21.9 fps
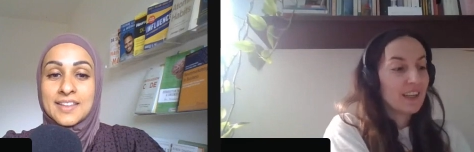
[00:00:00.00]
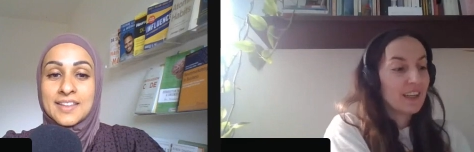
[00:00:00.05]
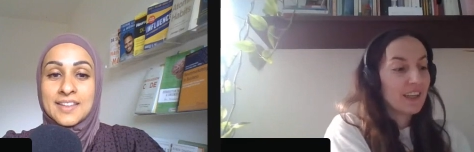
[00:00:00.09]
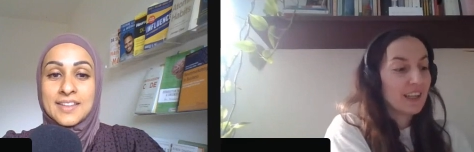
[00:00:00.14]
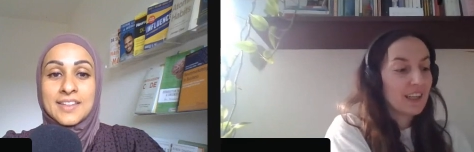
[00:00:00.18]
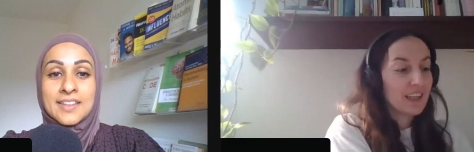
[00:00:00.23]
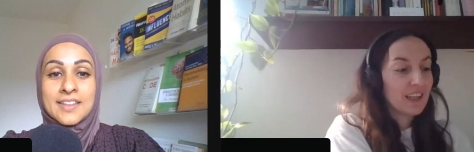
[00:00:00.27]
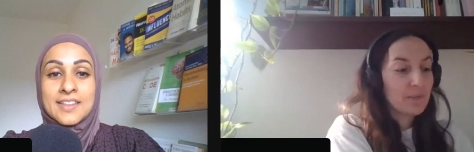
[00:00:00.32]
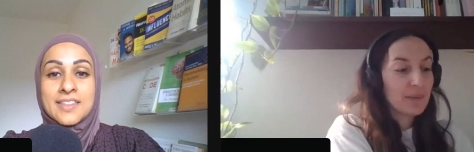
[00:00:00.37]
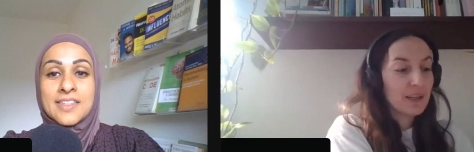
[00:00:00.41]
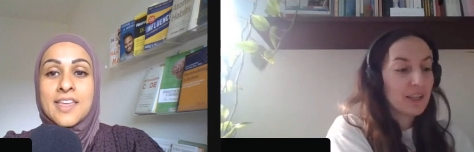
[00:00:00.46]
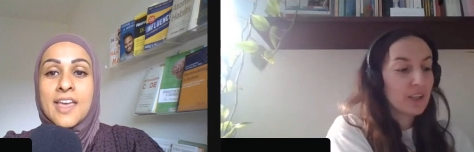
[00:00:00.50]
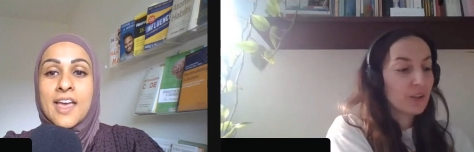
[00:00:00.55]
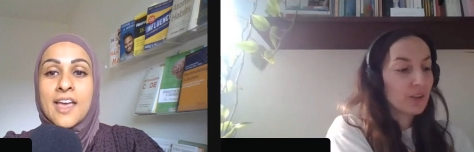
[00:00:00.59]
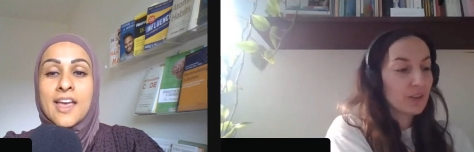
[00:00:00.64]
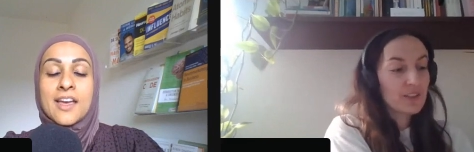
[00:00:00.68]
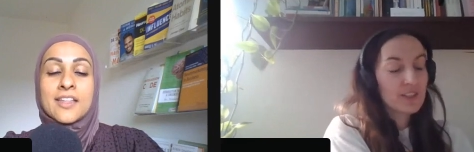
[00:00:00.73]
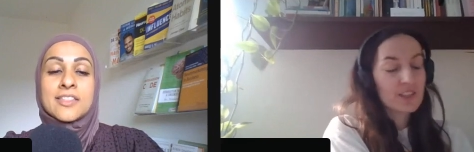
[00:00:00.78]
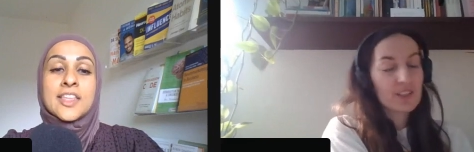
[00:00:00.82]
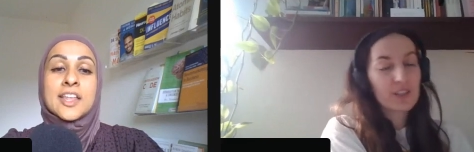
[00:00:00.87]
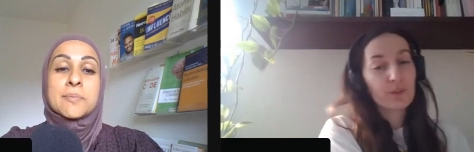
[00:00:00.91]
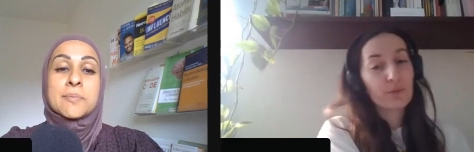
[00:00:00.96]
Speaker 1: And I mean, yeah,
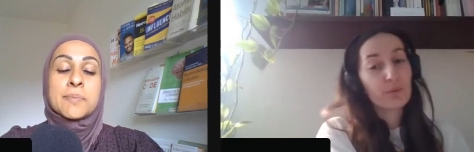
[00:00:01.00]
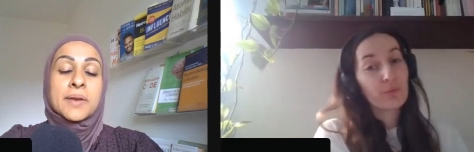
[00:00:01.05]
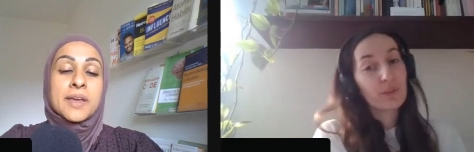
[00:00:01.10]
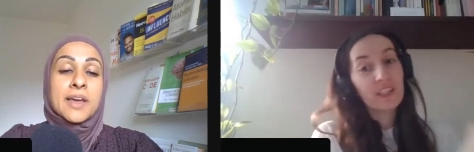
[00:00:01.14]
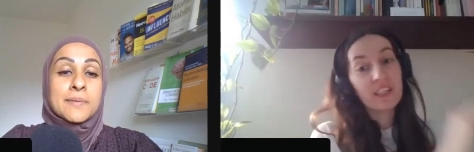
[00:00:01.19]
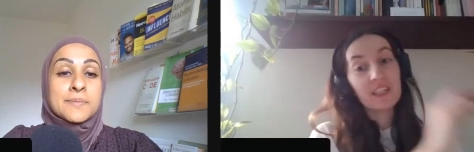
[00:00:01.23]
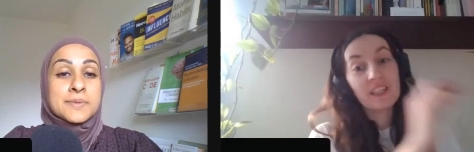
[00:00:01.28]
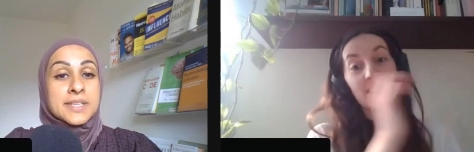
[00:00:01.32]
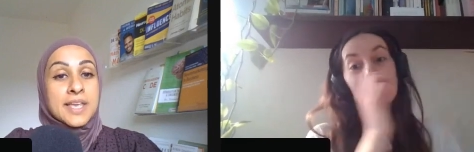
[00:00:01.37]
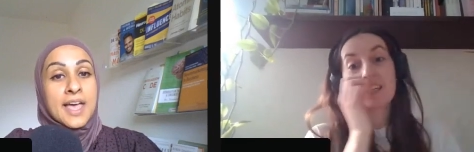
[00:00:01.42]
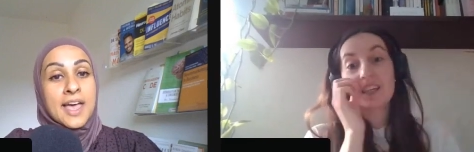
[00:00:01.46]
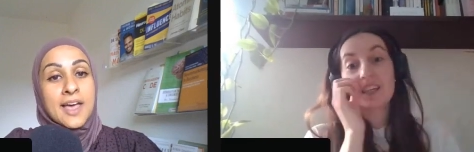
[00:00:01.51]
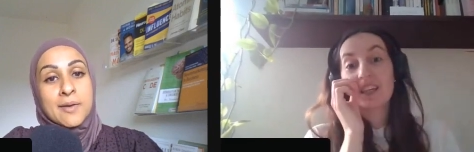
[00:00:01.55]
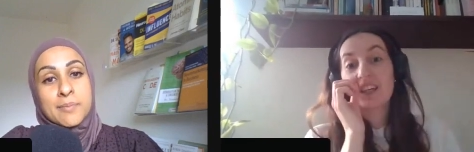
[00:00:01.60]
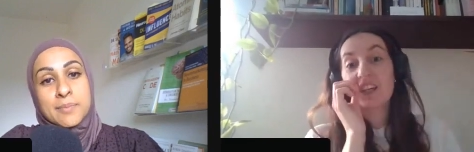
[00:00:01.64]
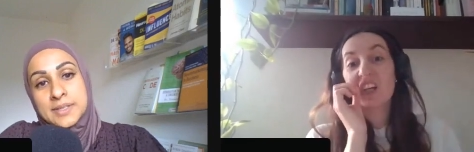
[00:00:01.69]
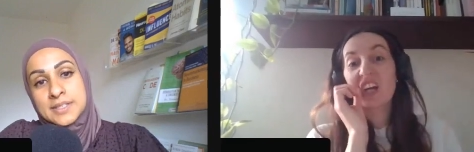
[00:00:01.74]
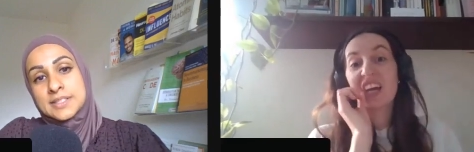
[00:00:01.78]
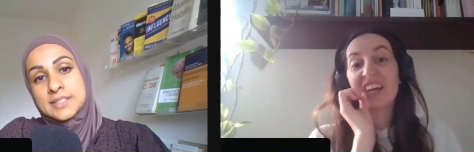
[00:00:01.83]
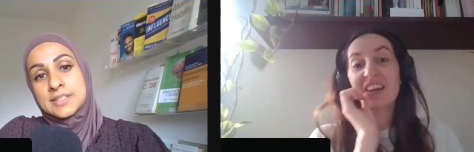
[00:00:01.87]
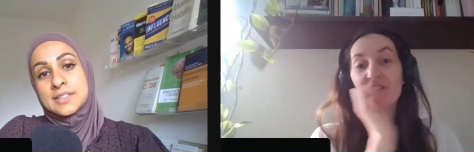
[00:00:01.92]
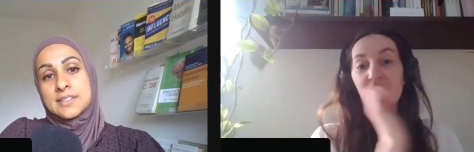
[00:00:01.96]
also reading.
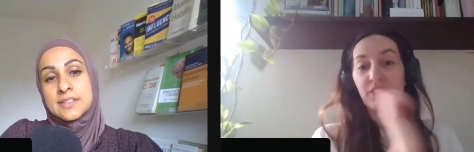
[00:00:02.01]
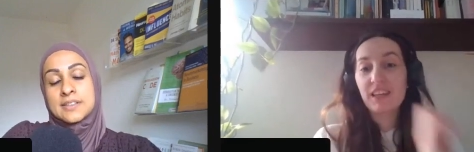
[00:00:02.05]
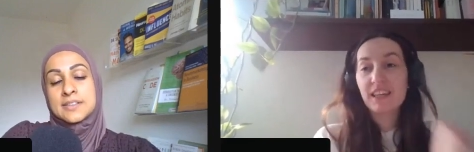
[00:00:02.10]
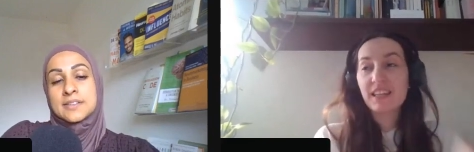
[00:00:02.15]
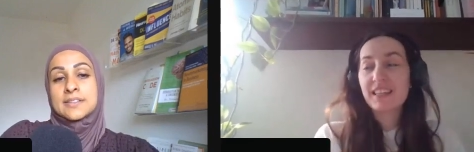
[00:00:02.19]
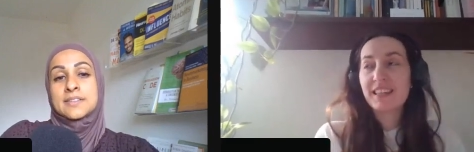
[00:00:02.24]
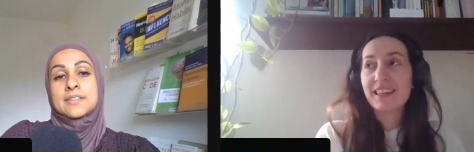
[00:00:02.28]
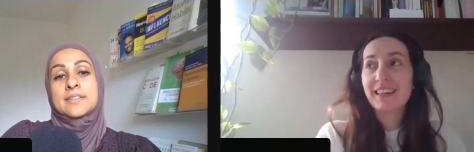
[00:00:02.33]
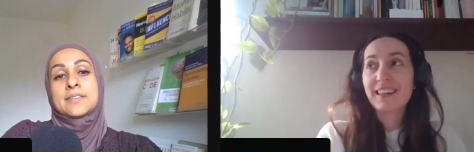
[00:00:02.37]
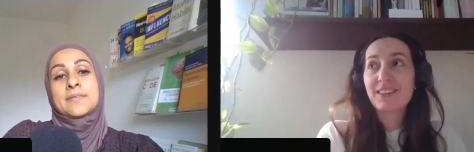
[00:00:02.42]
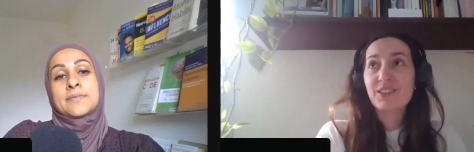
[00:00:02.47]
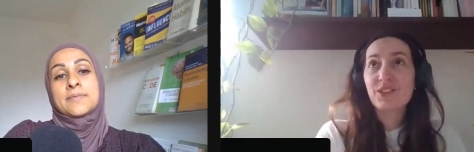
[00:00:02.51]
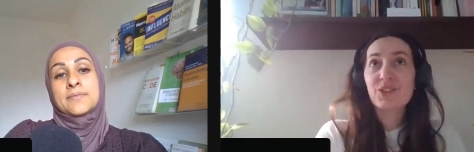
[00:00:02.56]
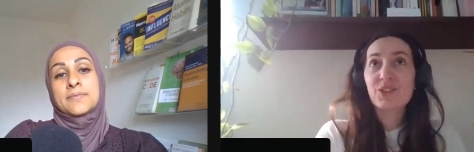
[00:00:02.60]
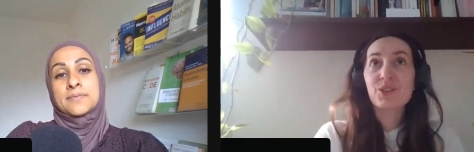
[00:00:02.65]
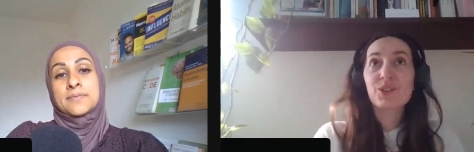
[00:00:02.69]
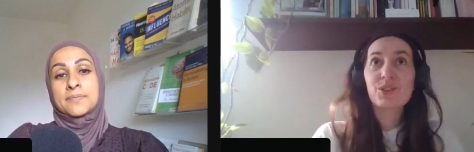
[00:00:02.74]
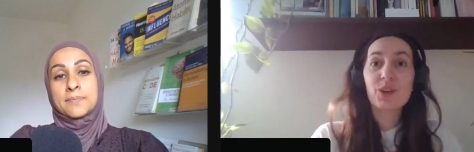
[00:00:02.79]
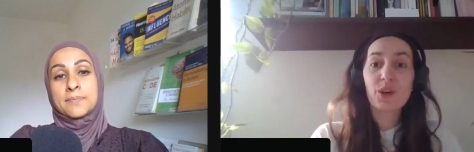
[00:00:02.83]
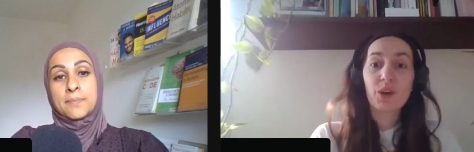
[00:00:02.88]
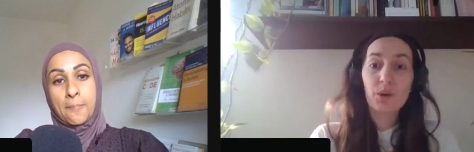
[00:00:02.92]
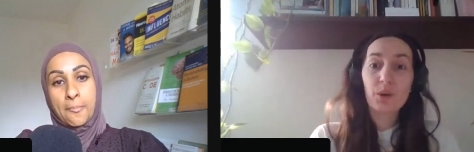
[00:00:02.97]
Like, reading is
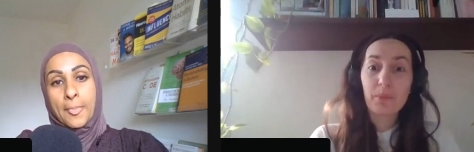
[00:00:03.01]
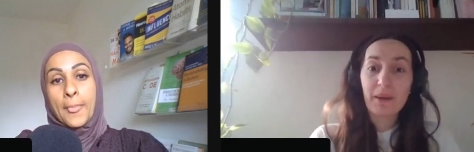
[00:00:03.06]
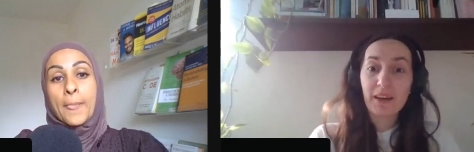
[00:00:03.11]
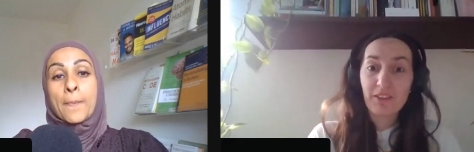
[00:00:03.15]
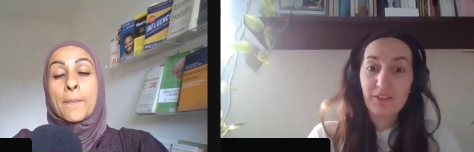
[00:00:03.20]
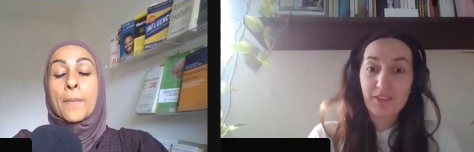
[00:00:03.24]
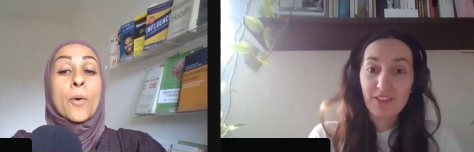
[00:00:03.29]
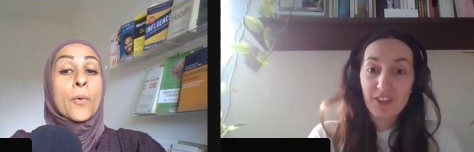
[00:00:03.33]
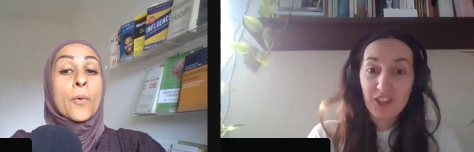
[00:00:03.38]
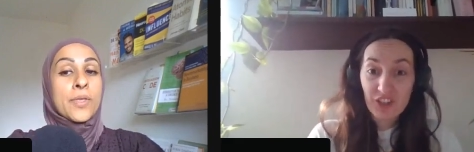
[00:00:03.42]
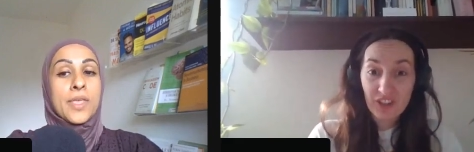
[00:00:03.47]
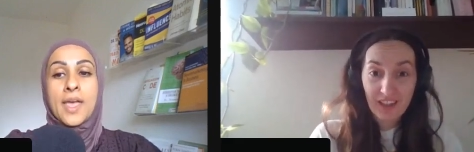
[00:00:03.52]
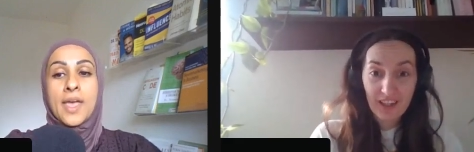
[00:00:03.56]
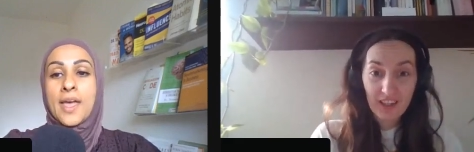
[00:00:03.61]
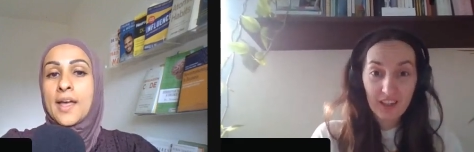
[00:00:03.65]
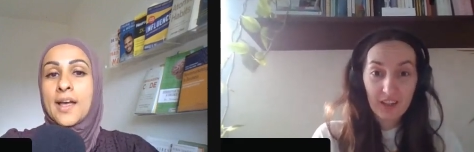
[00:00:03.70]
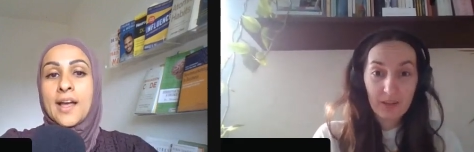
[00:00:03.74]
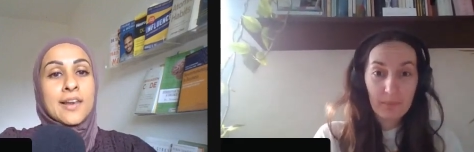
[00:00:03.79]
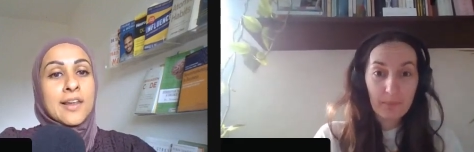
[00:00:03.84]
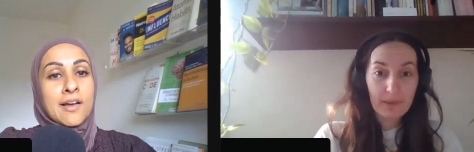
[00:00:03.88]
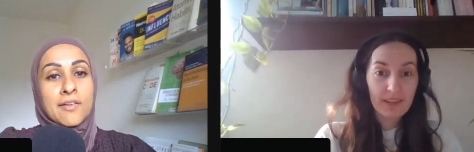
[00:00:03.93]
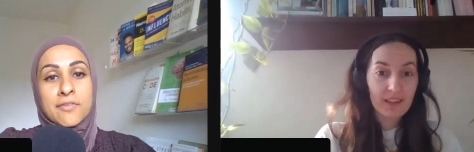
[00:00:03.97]
so beneficial. Oh, I
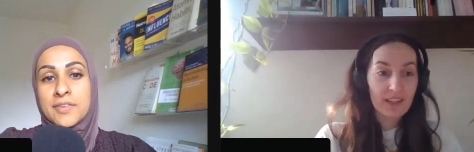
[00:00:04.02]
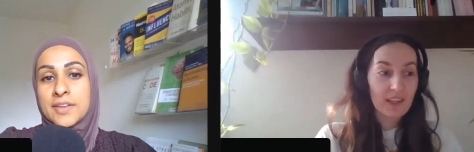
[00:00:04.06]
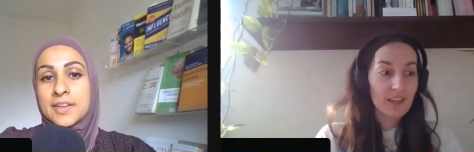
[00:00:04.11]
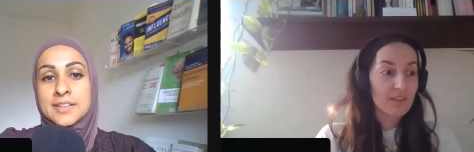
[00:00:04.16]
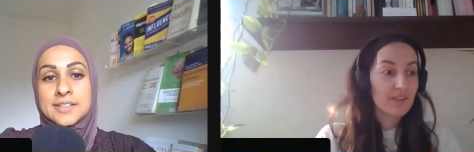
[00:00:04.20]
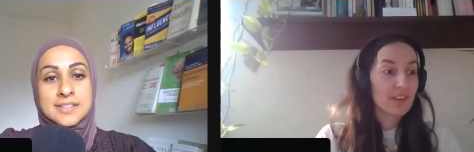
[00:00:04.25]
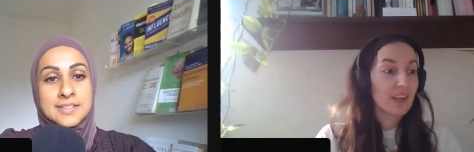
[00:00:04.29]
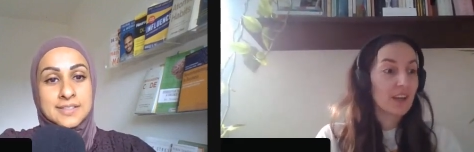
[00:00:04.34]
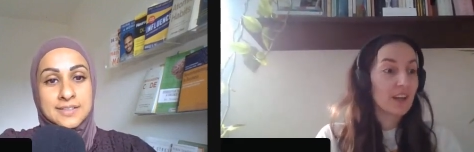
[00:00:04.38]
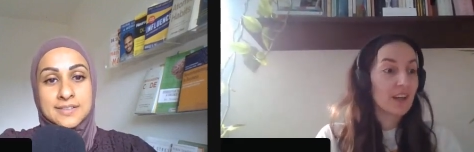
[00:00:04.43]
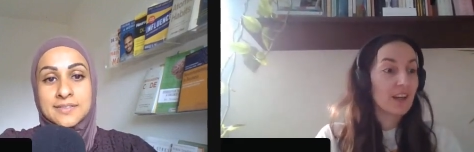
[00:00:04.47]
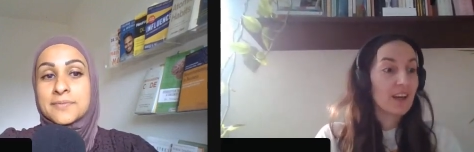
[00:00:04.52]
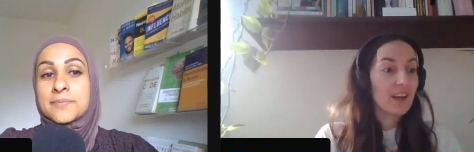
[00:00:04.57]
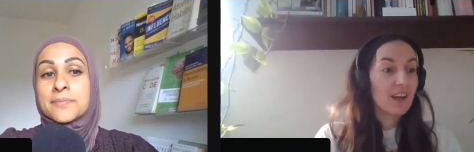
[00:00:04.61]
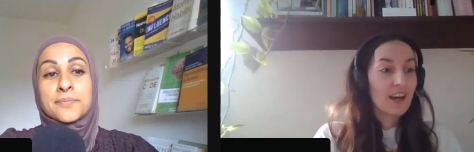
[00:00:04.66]
couldn't yeah, believe I it. it.